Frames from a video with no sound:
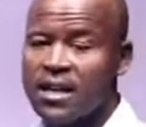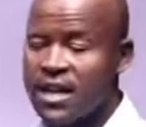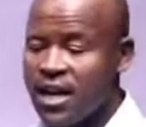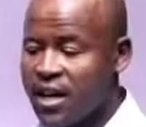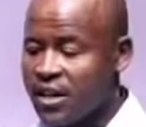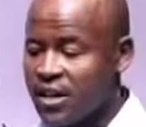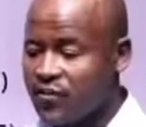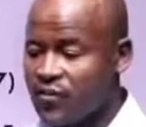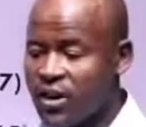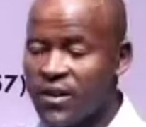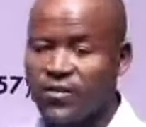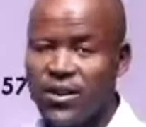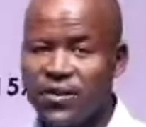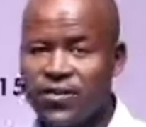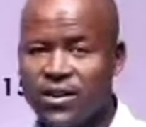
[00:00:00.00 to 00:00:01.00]
And if you
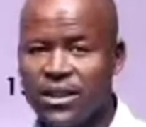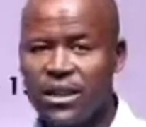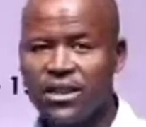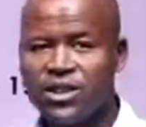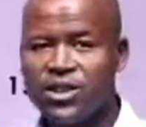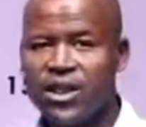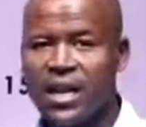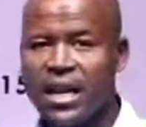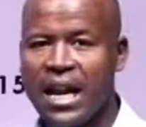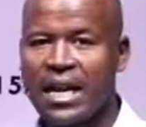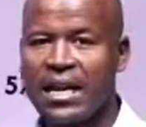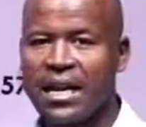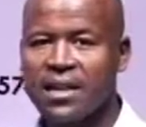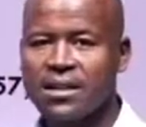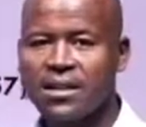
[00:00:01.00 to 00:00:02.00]
have given interior
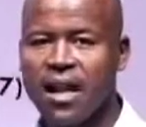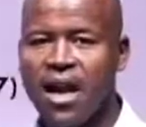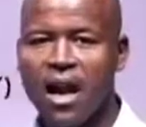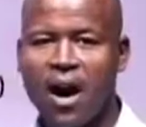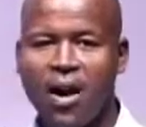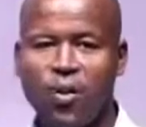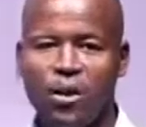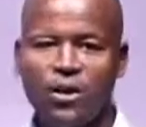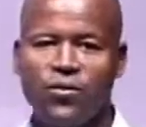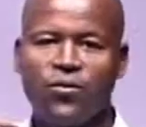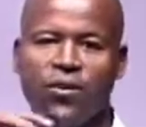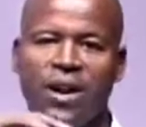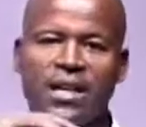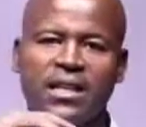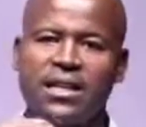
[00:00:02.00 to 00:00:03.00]
angles, how can you
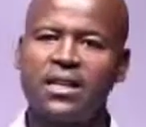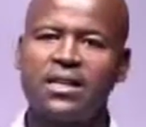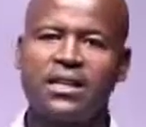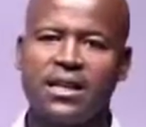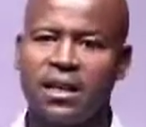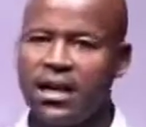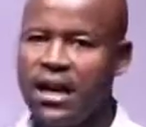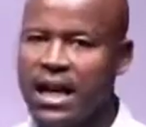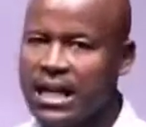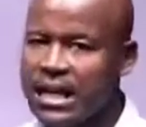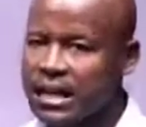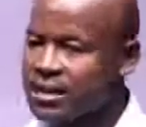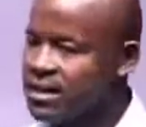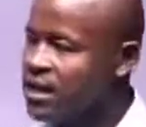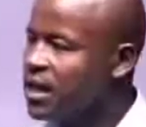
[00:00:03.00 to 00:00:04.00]
find the exterior
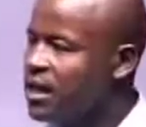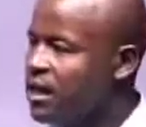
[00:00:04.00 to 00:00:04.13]
angles?